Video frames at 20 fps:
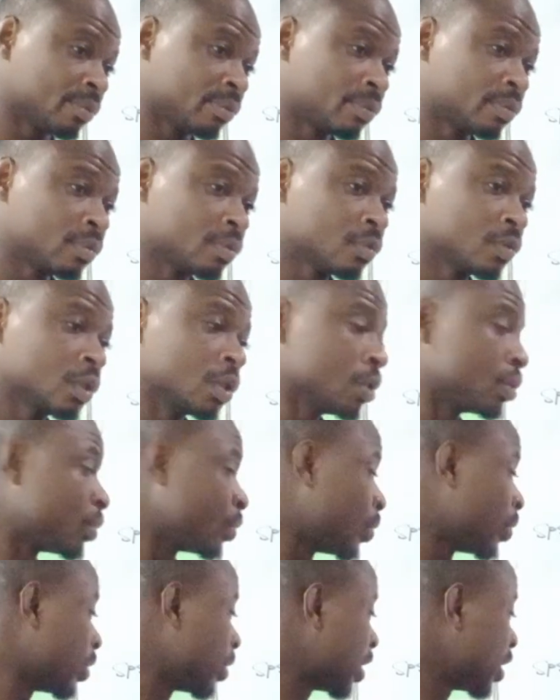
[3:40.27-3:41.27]
Okay.
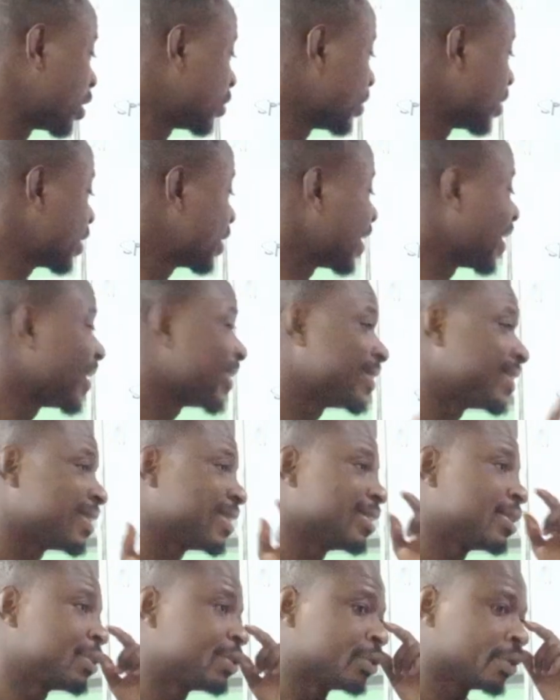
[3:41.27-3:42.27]
So it means that
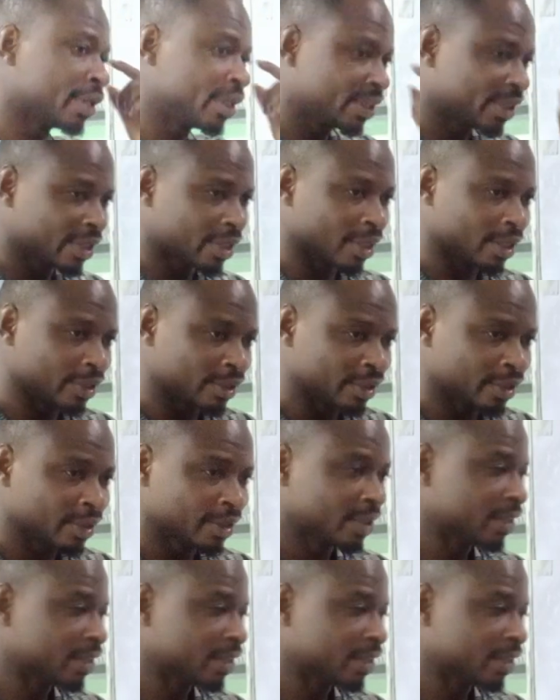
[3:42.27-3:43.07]
theoretically,